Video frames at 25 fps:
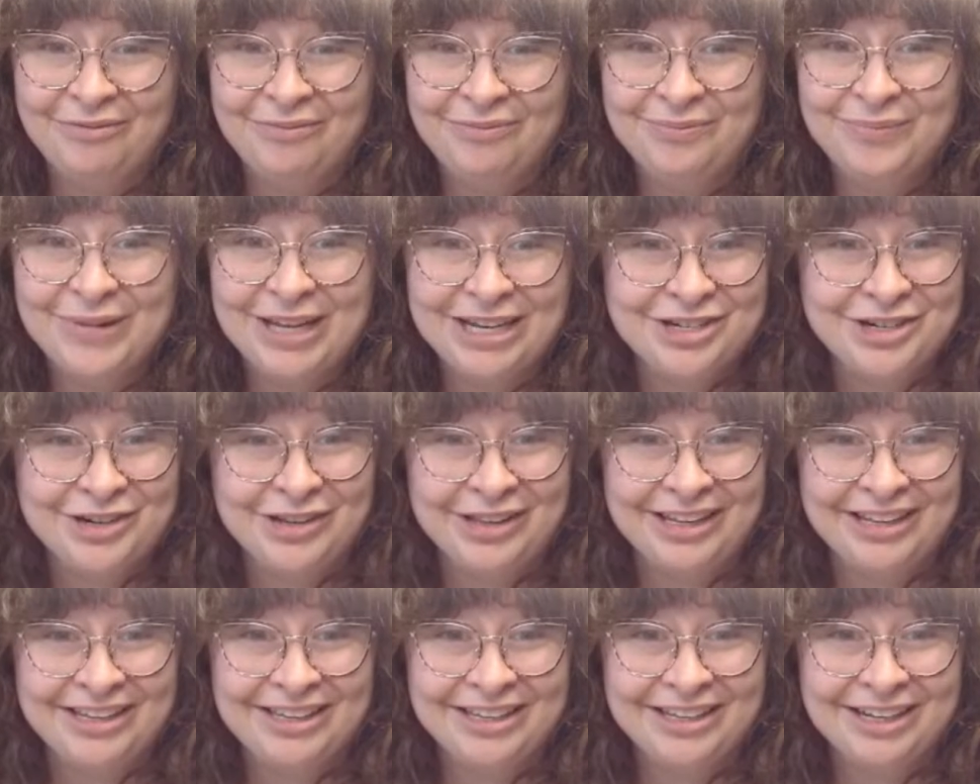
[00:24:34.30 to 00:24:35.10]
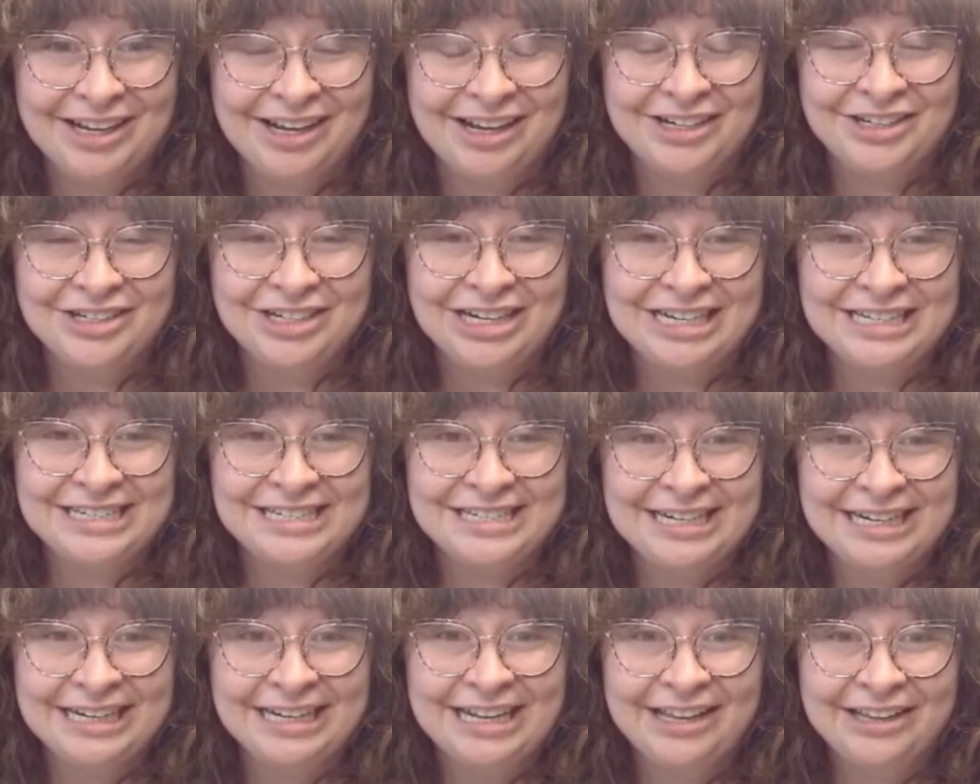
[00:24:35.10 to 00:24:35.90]
make sure that the
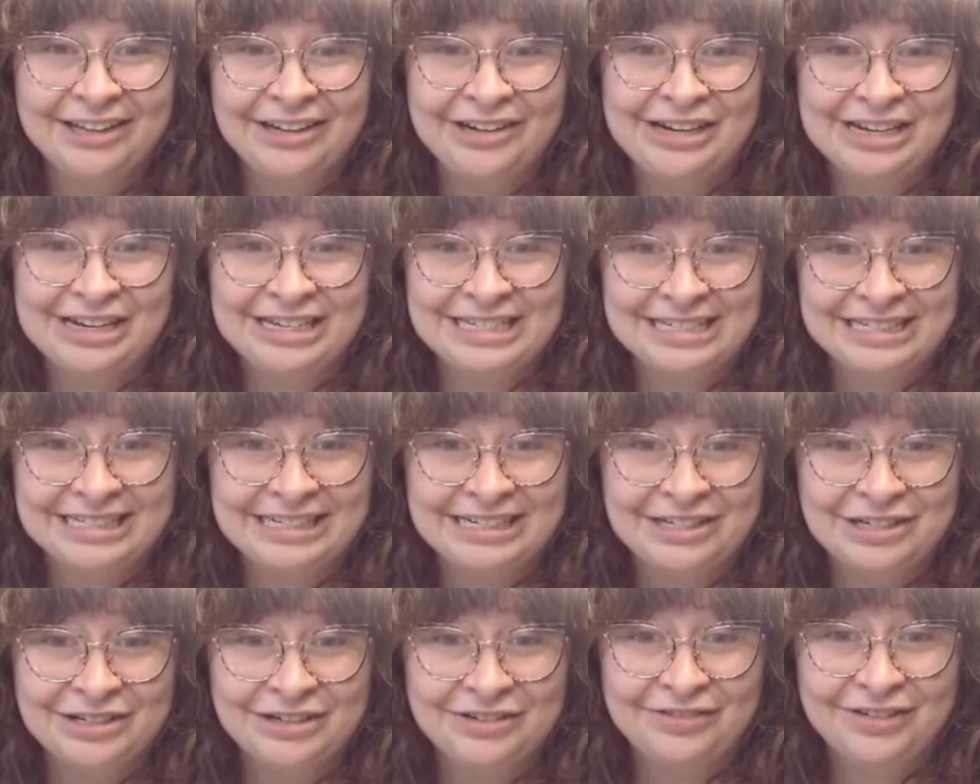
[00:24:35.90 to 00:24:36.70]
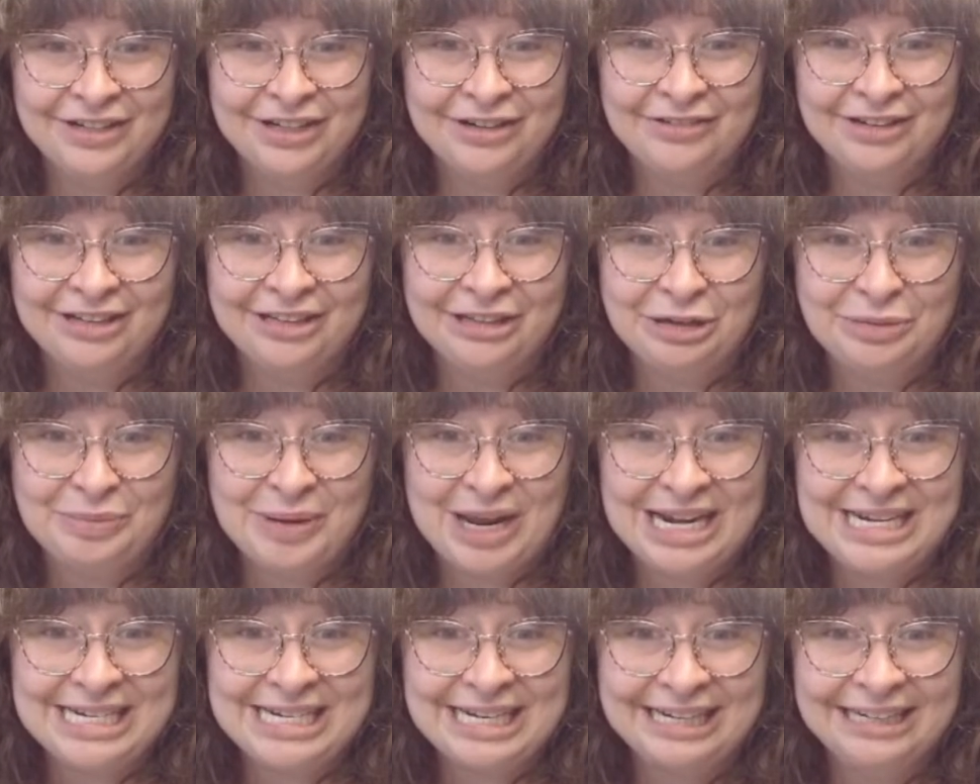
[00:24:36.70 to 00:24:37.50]
contrasting color doesn't interfere with her
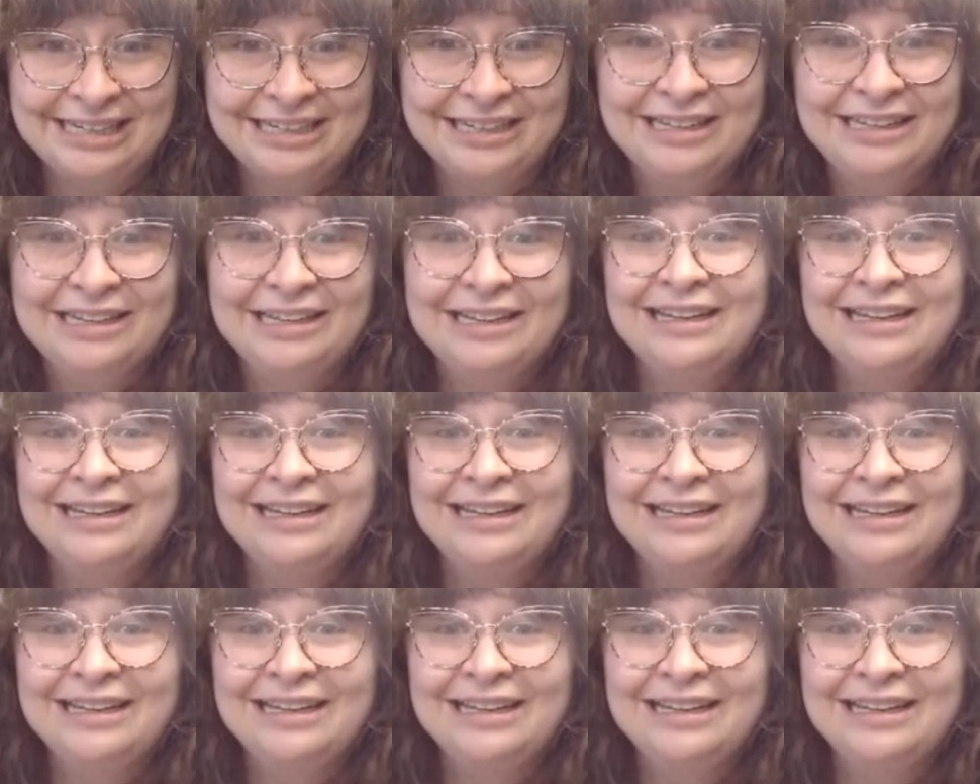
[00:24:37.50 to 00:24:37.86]
painting.